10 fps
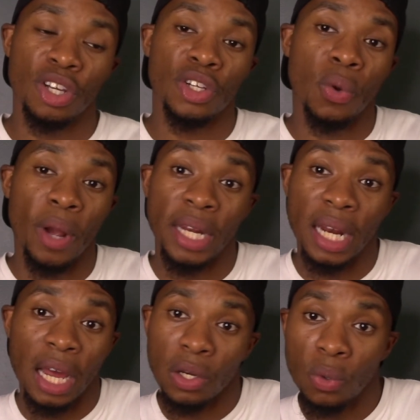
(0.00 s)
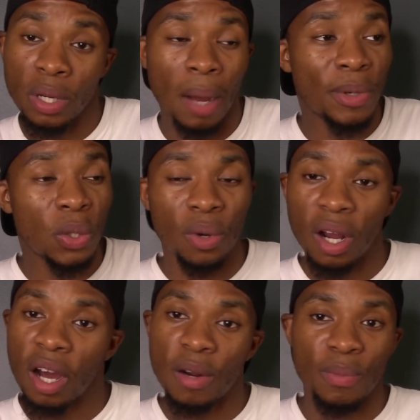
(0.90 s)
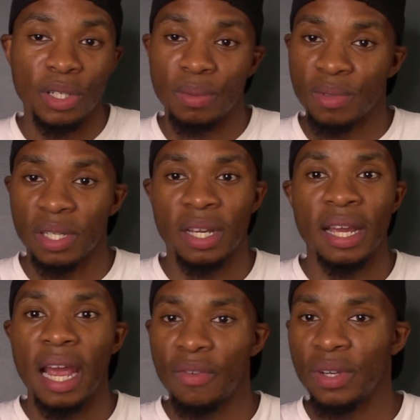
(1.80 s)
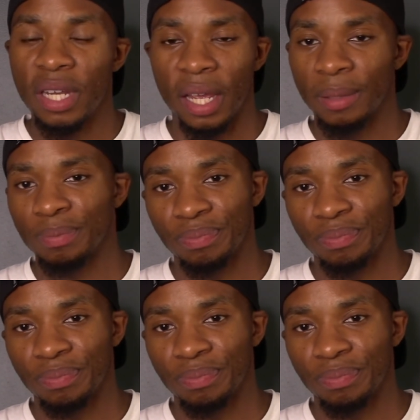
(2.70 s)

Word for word: The way that I do it, I'll be doing one hundred push-ups every day.